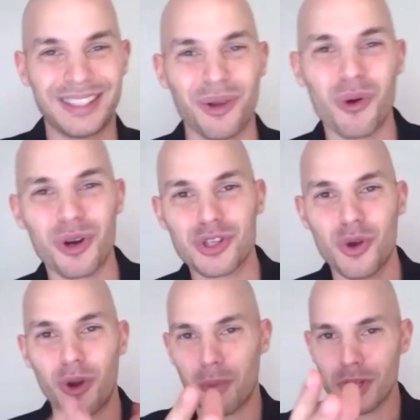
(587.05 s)
towards,
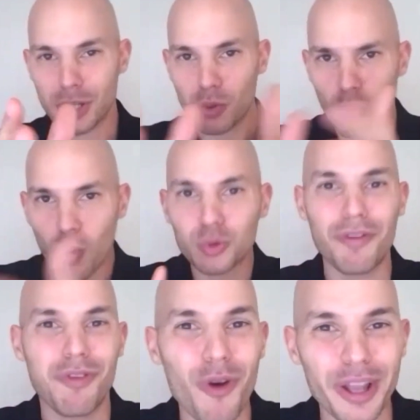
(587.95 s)
or points that we want to
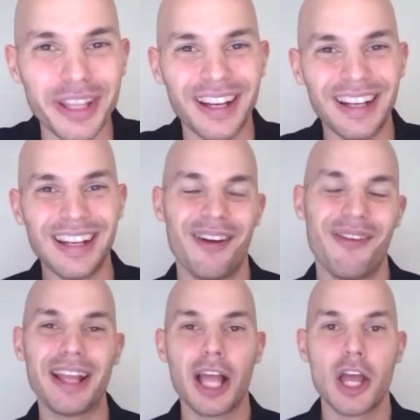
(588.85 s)
avoid,
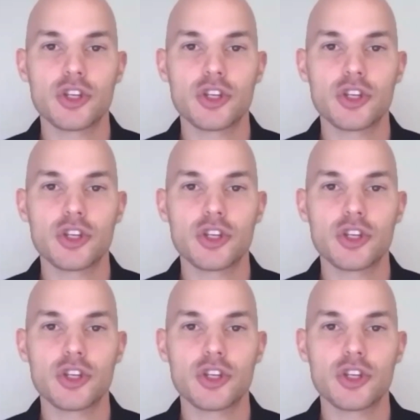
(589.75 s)
right?